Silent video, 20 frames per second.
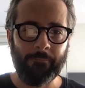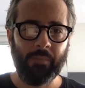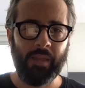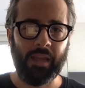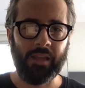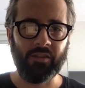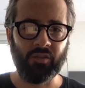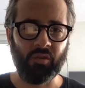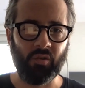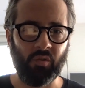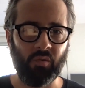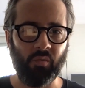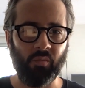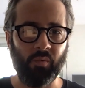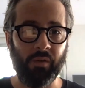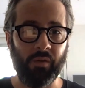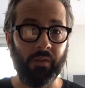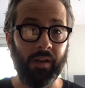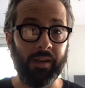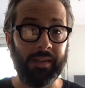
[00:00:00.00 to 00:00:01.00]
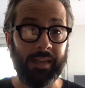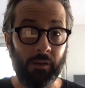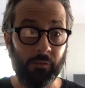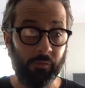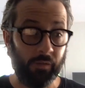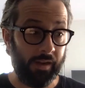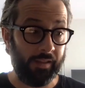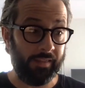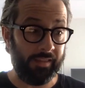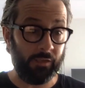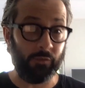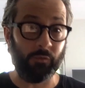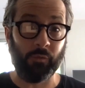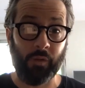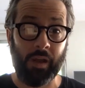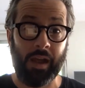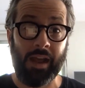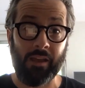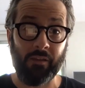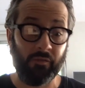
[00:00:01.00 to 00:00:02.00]
And so we've identified these
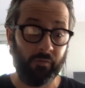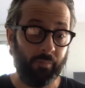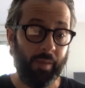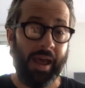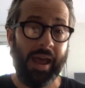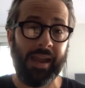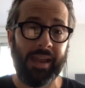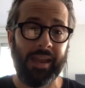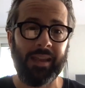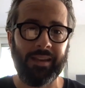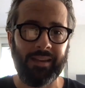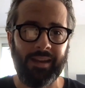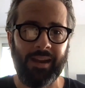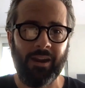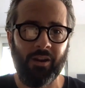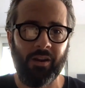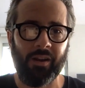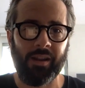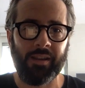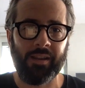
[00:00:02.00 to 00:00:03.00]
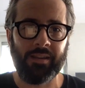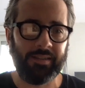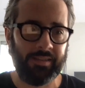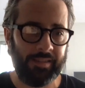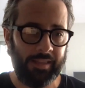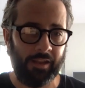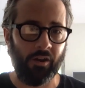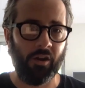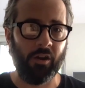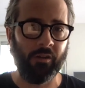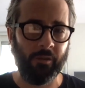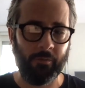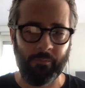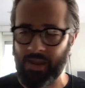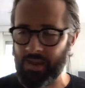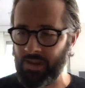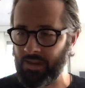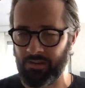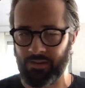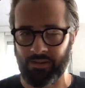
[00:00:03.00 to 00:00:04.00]
5 packet areas that are the
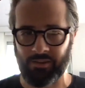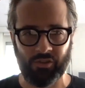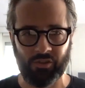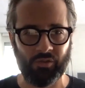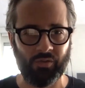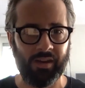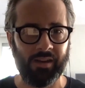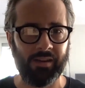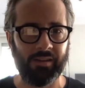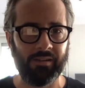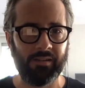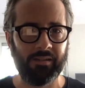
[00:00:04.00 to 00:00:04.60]
main constraint